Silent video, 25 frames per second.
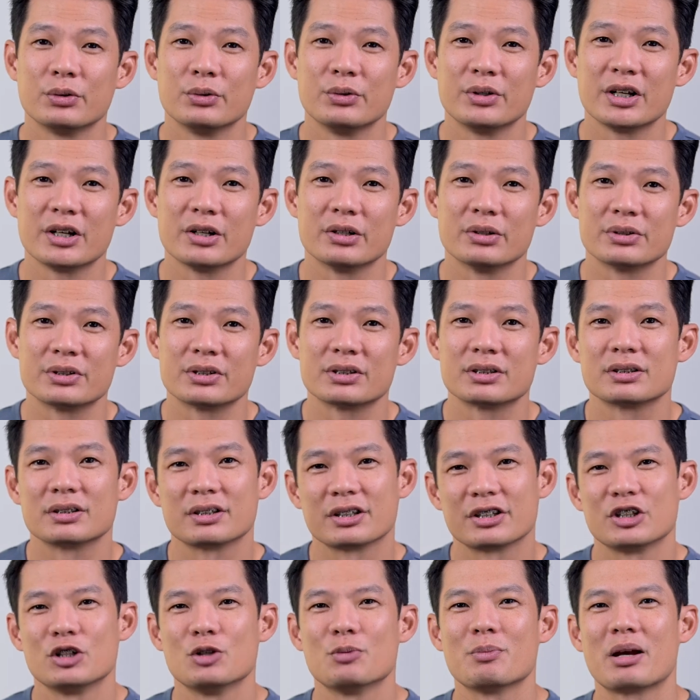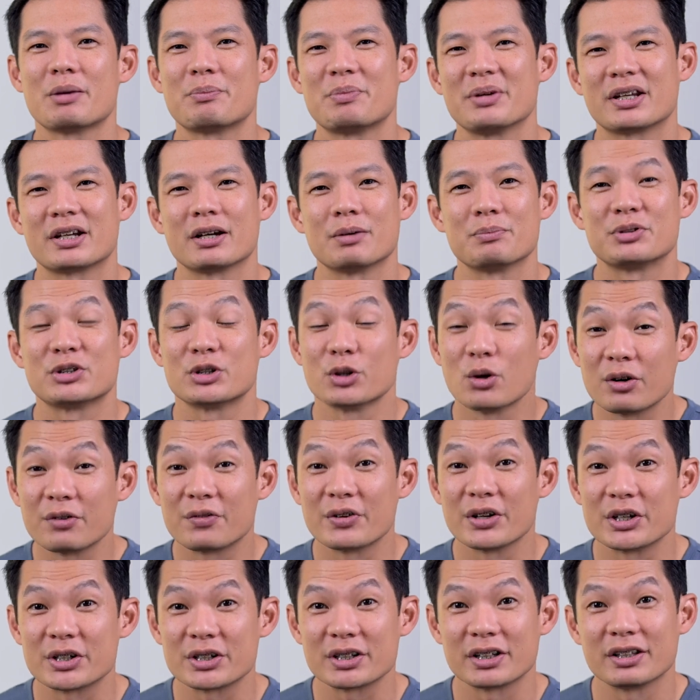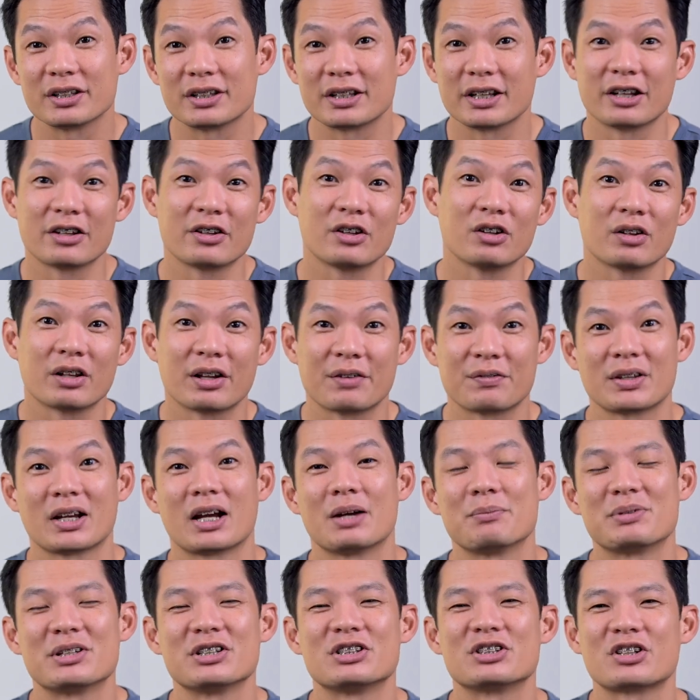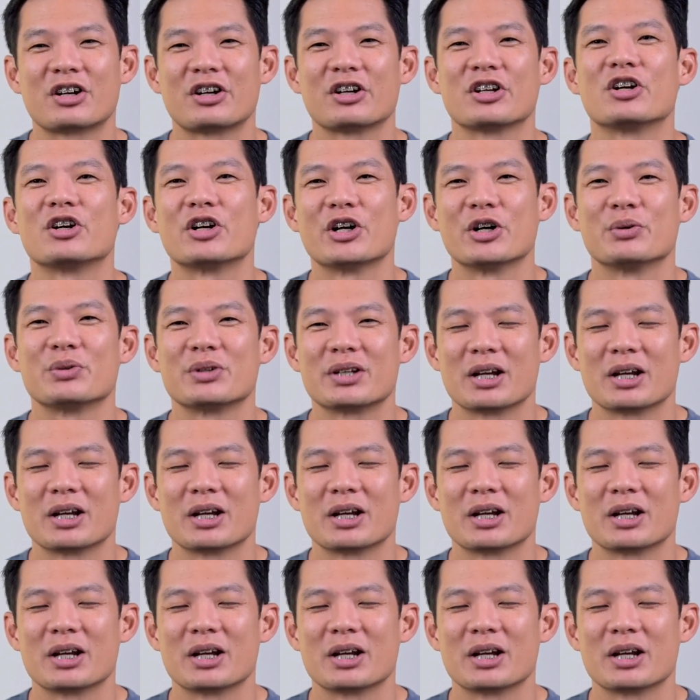Who knows? You might become so efficient that you'll have time to start your own